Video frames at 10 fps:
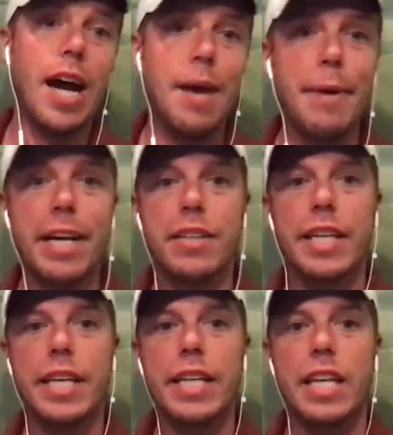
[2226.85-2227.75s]
I might
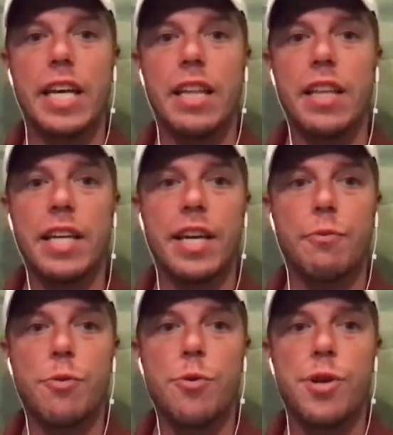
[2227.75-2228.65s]
click it and then
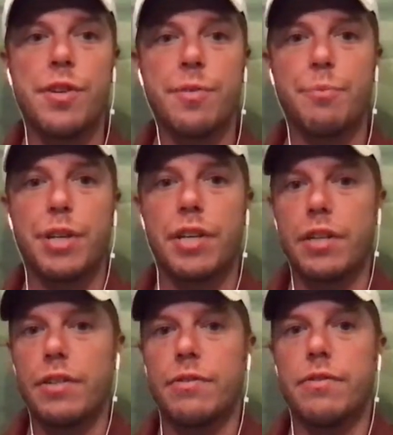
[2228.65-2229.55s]
get ruined
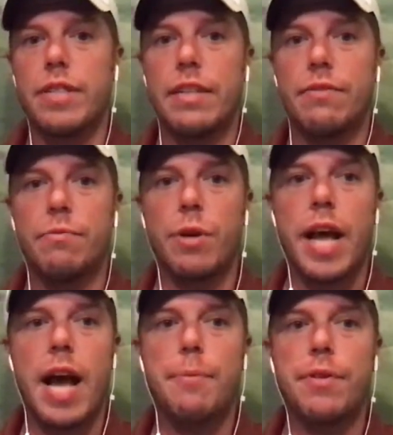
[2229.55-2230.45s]
because that's what
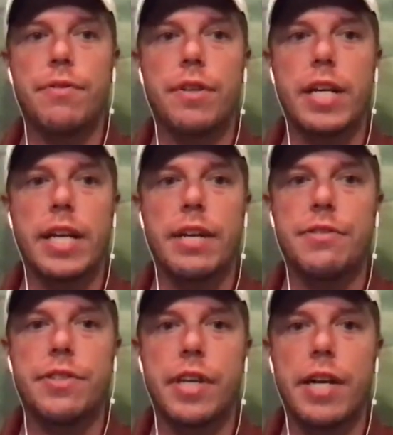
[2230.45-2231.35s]
happens. You got to
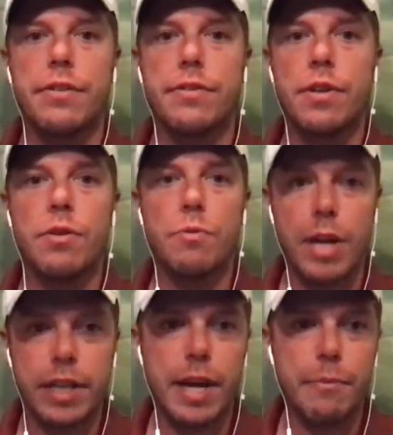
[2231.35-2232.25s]
catch these guys
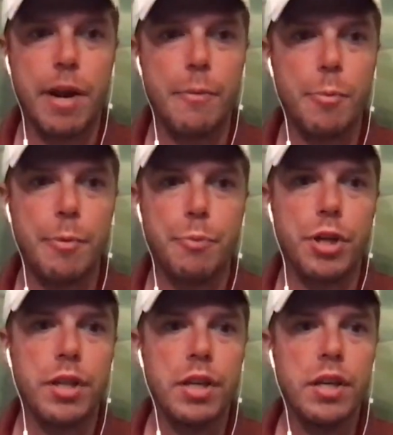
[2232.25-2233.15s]
at that right moment.
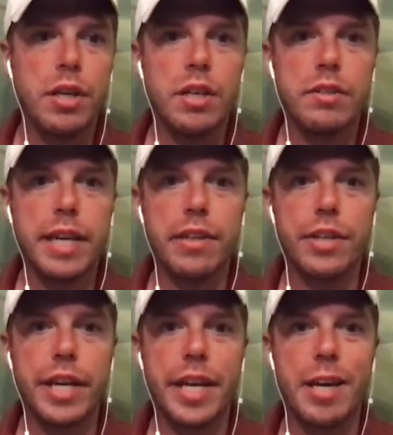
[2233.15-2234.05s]
But take a
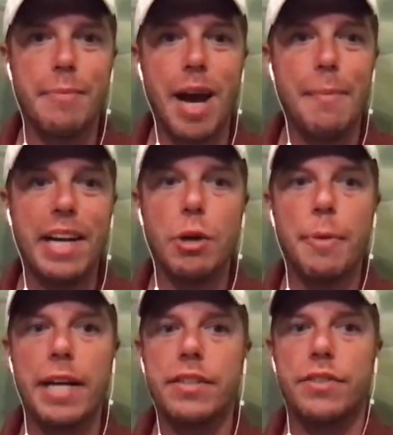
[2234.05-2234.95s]
look at him. I might go
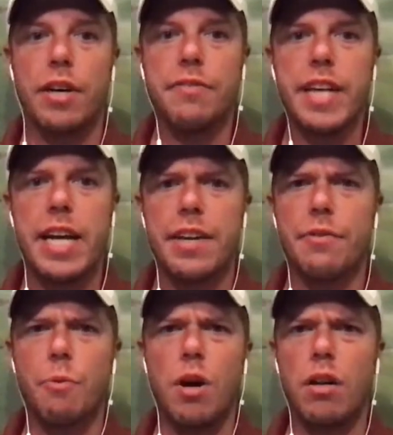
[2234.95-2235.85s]
back to Duff Daddy
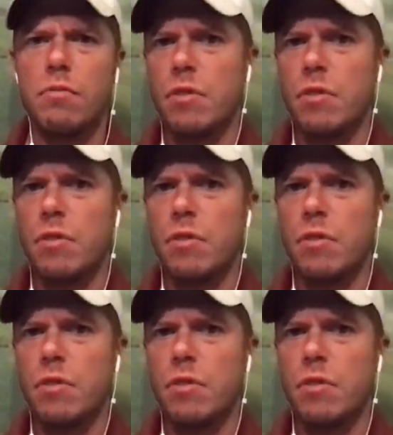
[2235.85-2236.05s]
as well.